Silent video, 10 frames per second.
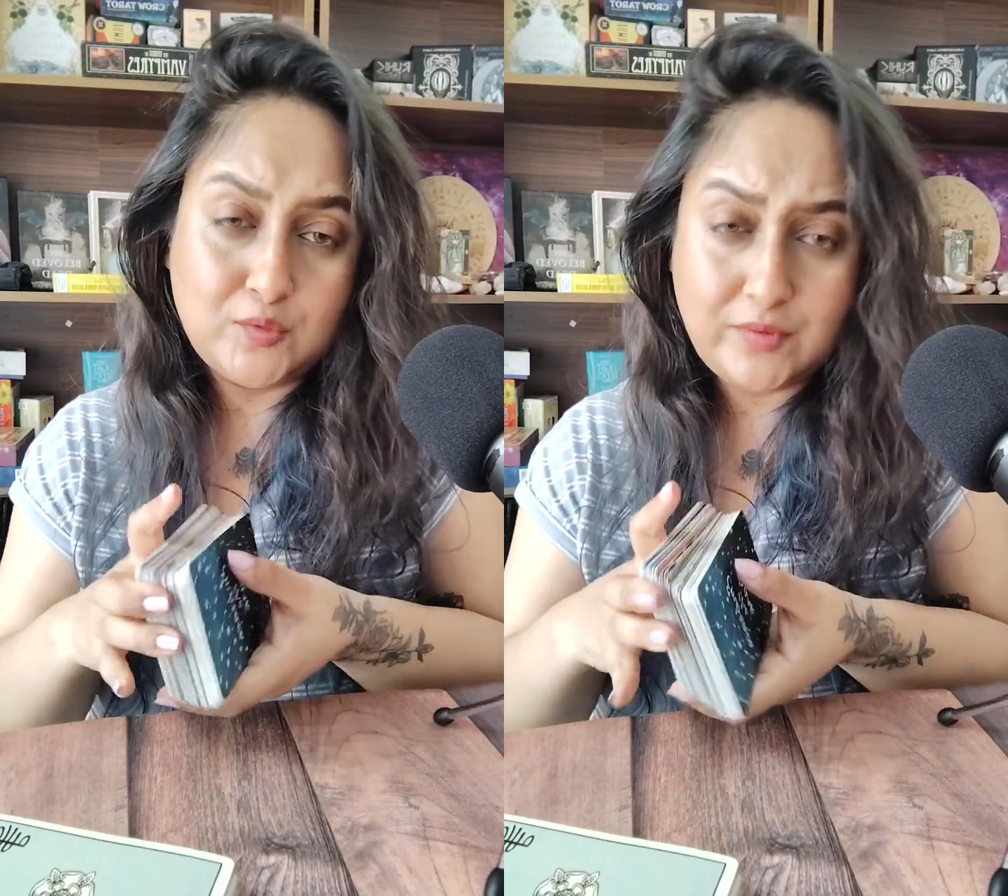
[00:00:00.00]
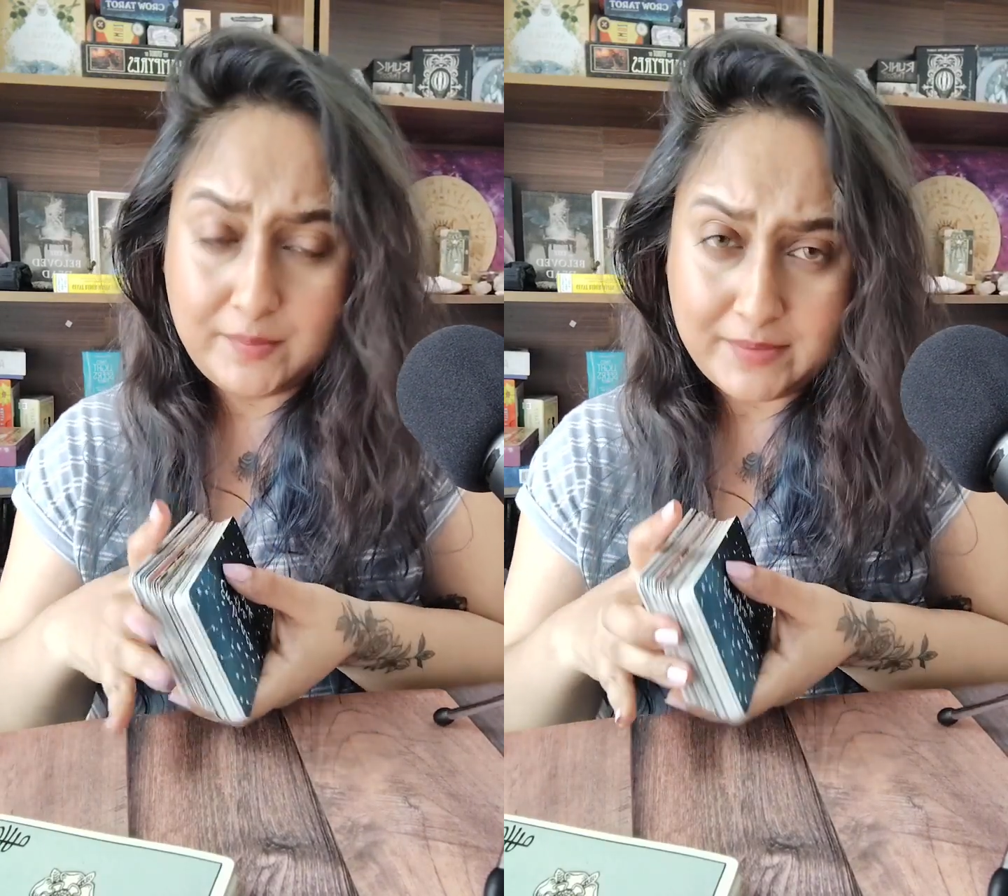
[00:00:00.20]

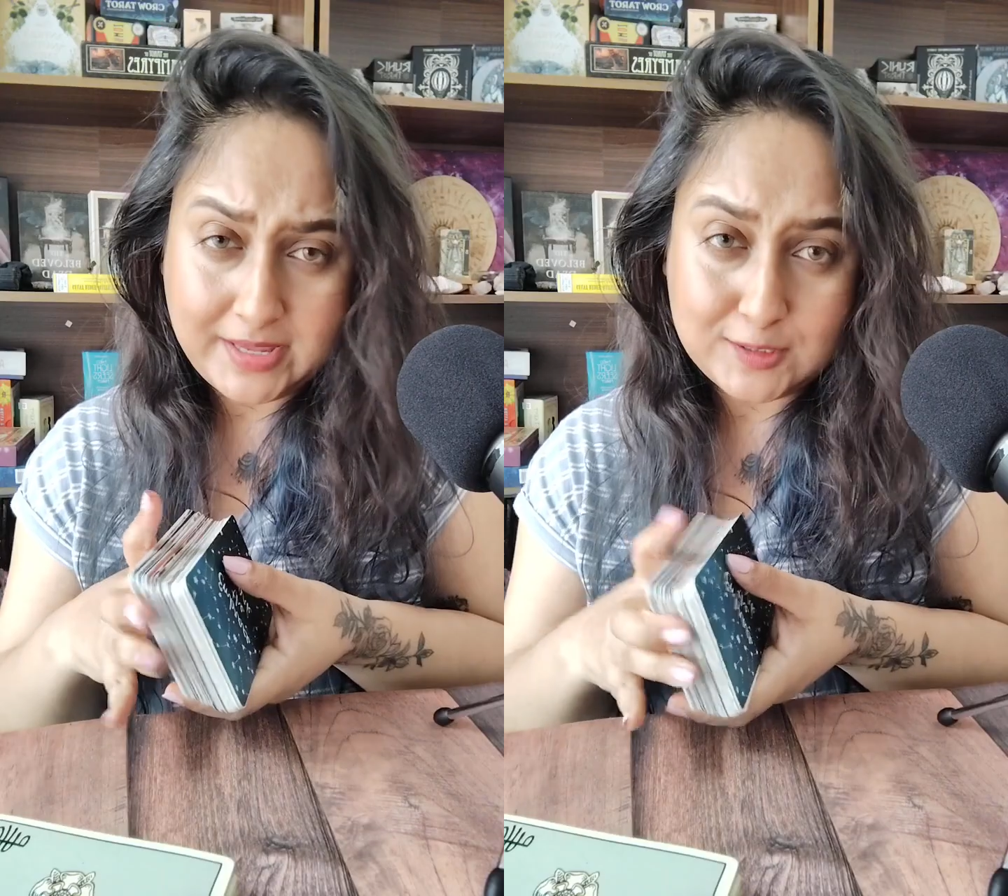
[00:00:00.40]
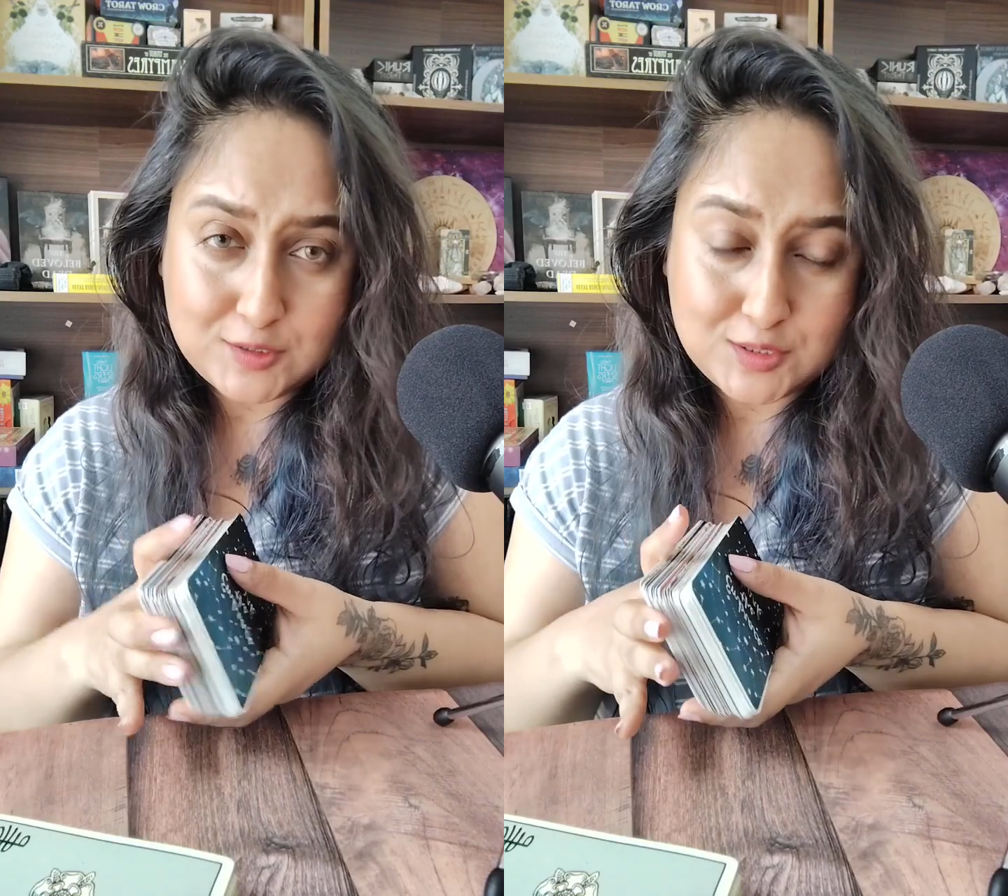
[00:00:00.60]
three
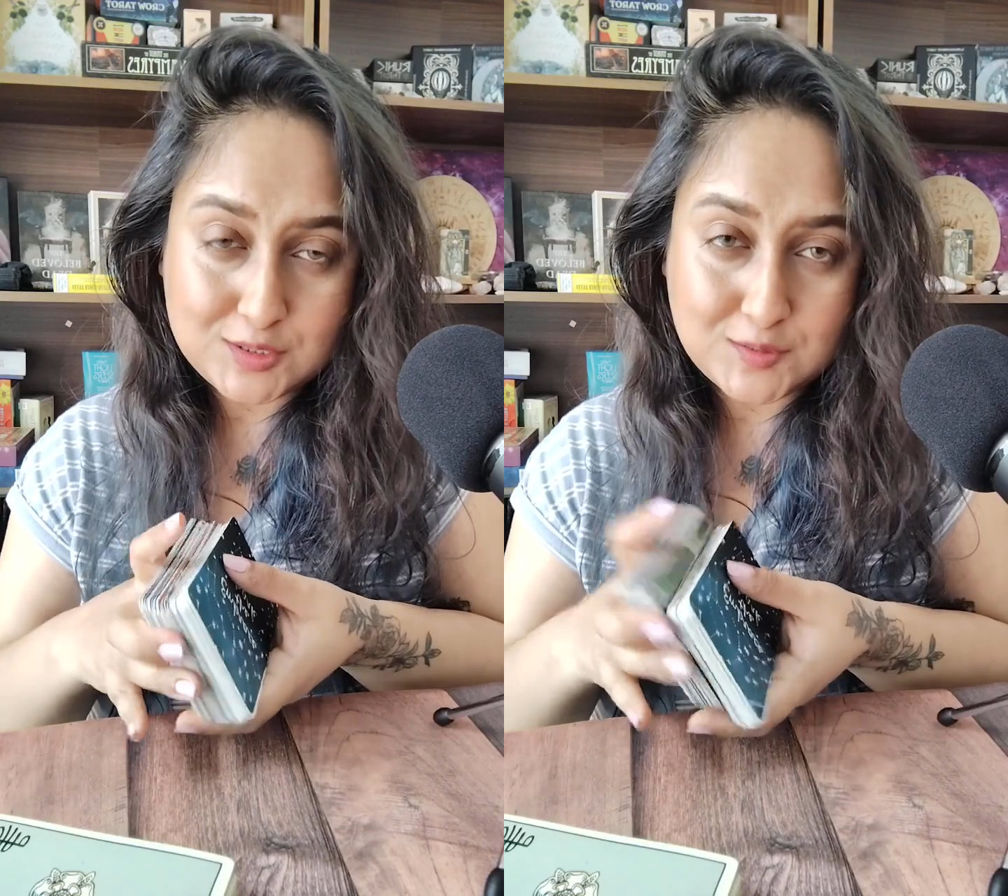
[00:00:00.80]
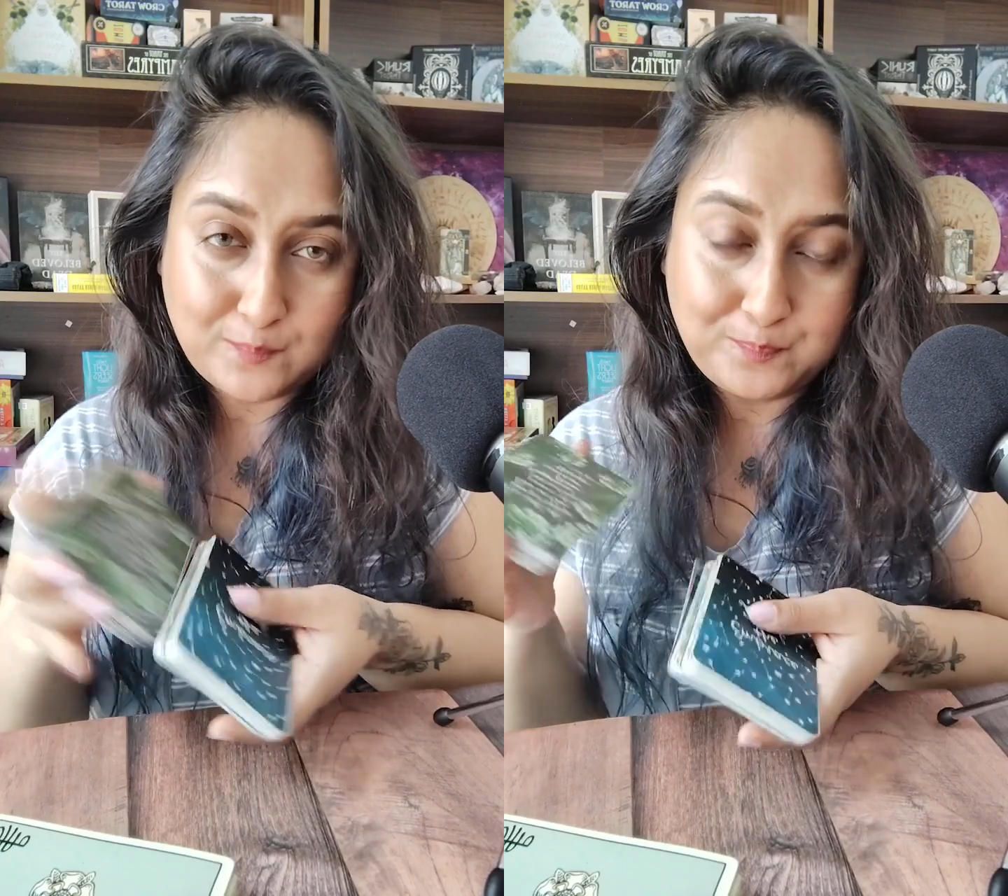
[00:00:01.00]

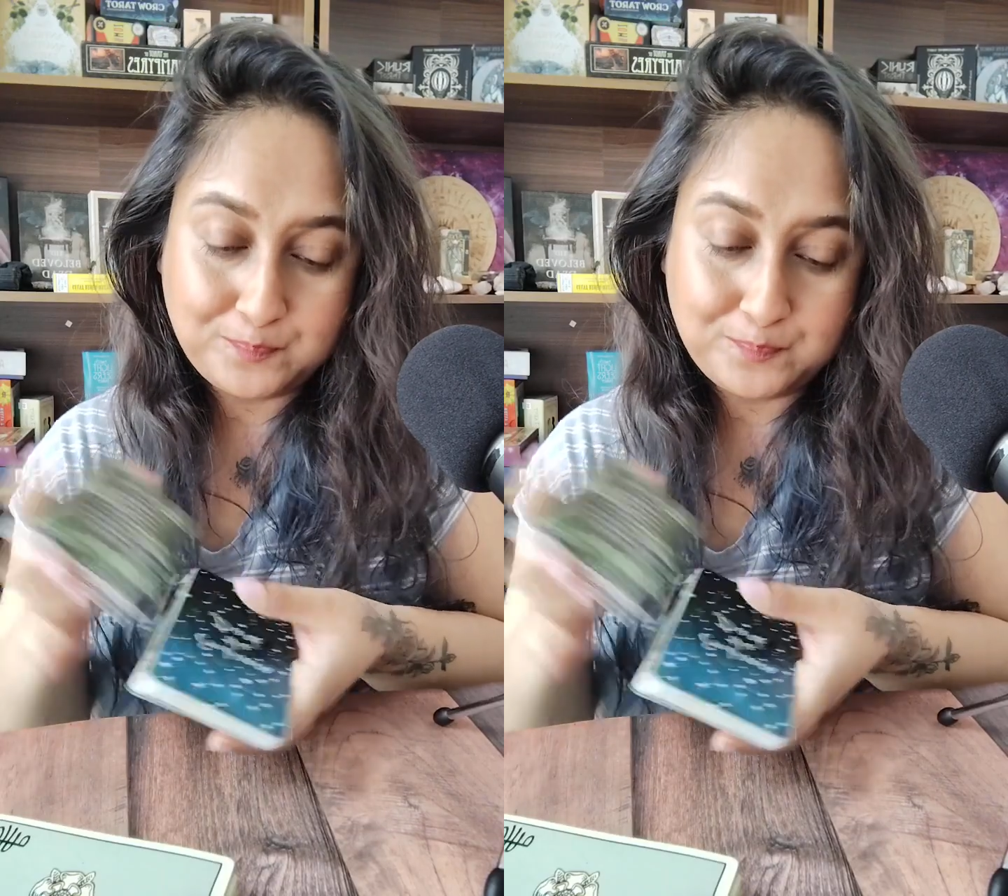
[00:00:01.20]
piles